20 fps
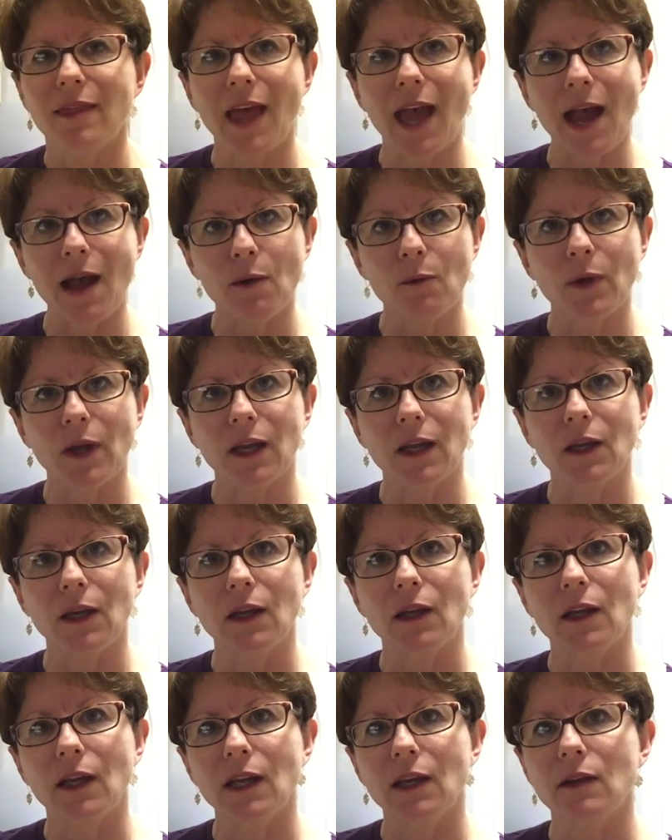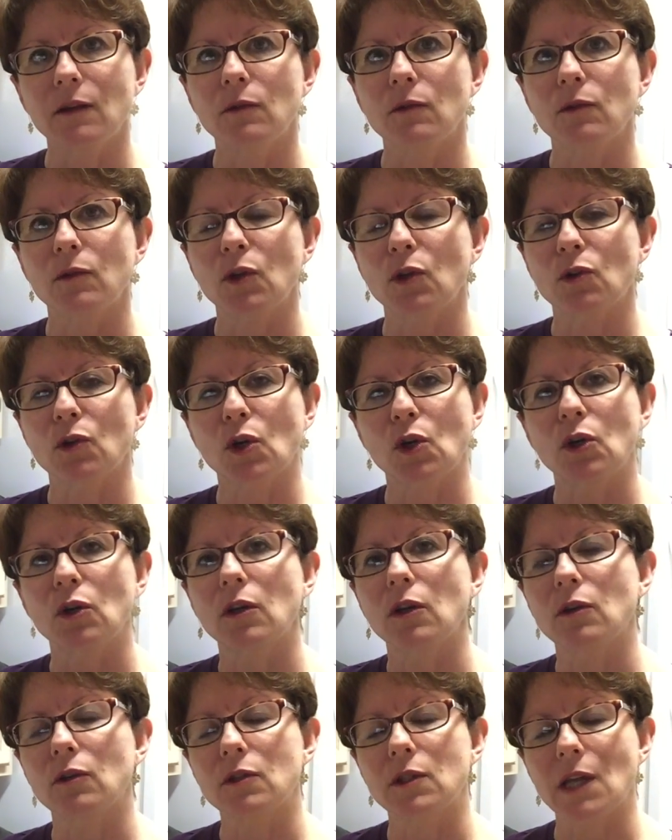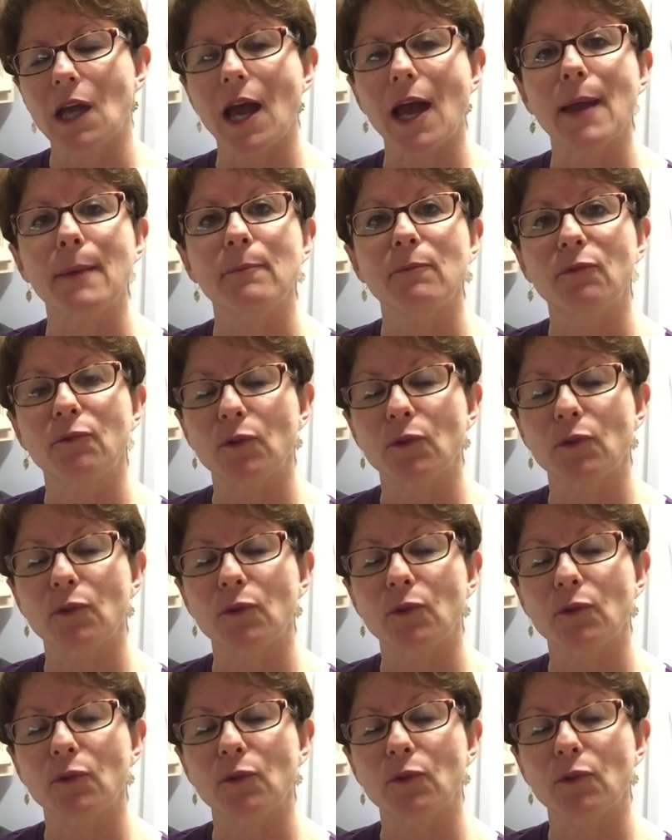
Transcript: that way your time